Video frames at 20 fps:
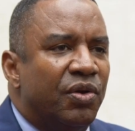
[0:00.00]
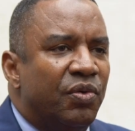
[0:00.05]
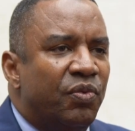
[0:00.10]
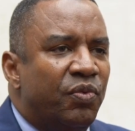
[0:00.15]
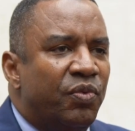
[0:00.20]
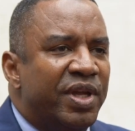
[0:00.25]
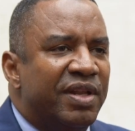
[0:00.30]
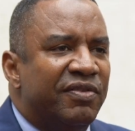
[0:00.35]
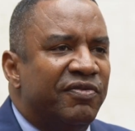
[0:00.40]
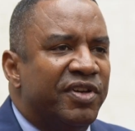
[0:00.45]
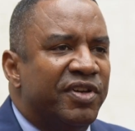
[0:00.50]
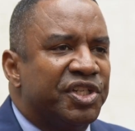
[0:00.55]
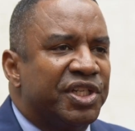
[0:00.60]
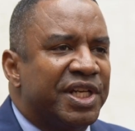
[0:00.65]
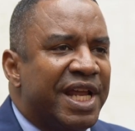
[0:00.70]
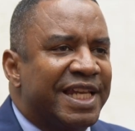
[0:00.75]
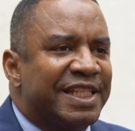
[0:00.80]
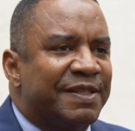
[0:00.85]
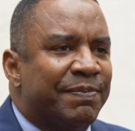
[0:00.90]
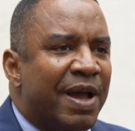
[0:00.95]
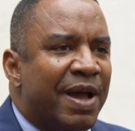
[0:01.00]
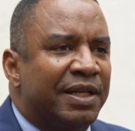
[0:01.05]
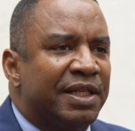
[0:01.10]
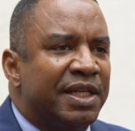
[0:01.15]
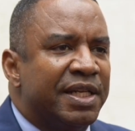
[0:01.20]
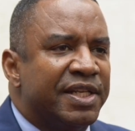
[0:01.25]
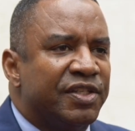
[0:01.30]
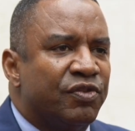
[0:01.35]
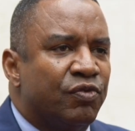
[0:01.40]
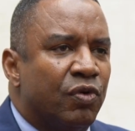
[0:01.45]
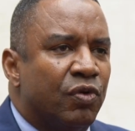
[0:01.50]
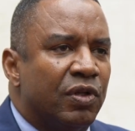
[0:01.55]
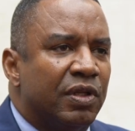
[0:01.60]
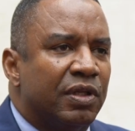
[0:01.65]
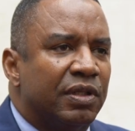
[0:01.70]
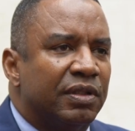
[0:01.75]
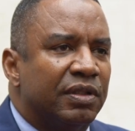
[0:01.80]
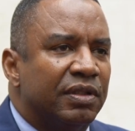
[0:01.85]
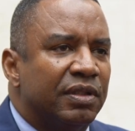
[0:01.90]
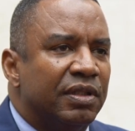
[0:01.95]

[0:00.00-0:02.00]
We envision expanding this role,